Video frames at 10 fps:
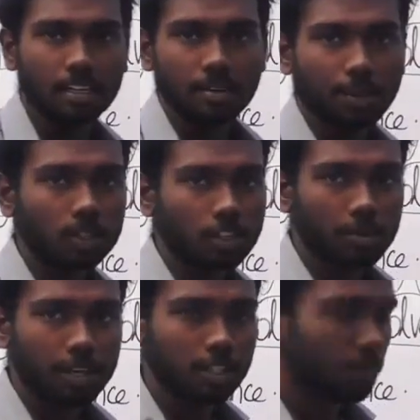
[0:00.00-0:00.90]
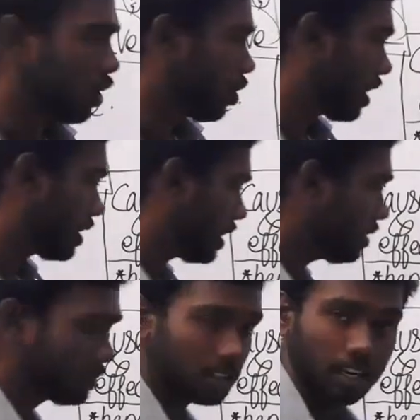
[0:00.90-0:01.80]
because it will be easy for you to
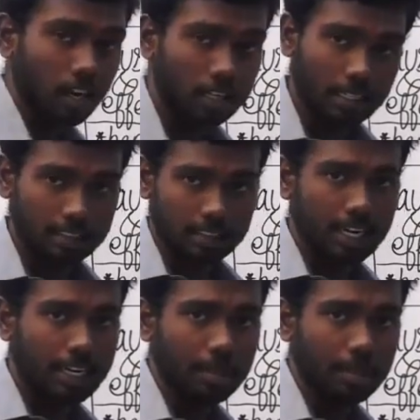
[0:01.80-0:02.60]
understand. There are three types